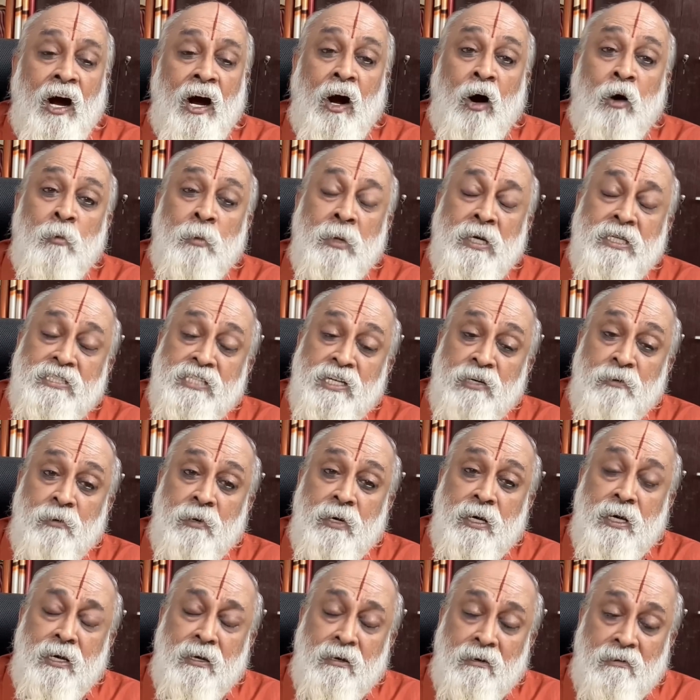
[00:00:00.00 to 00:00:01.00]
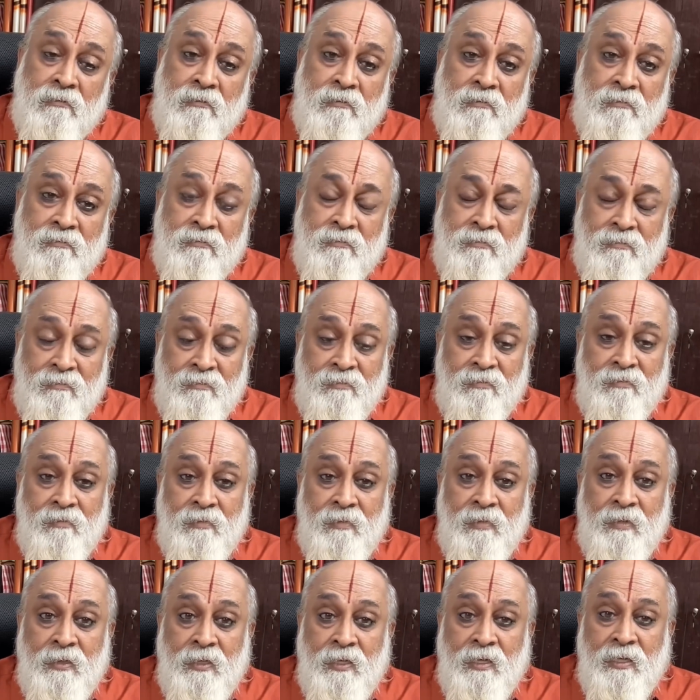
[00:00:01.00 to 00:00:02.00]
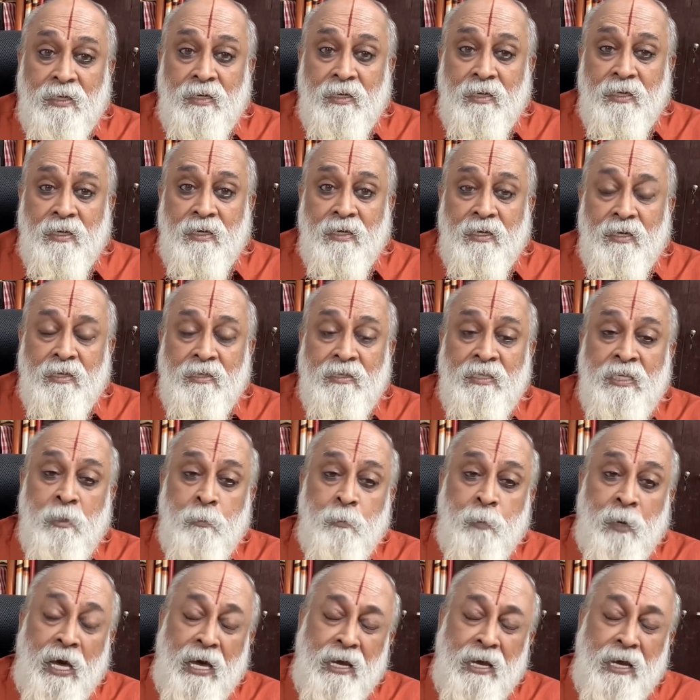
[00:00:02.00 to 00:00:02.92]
How much ever the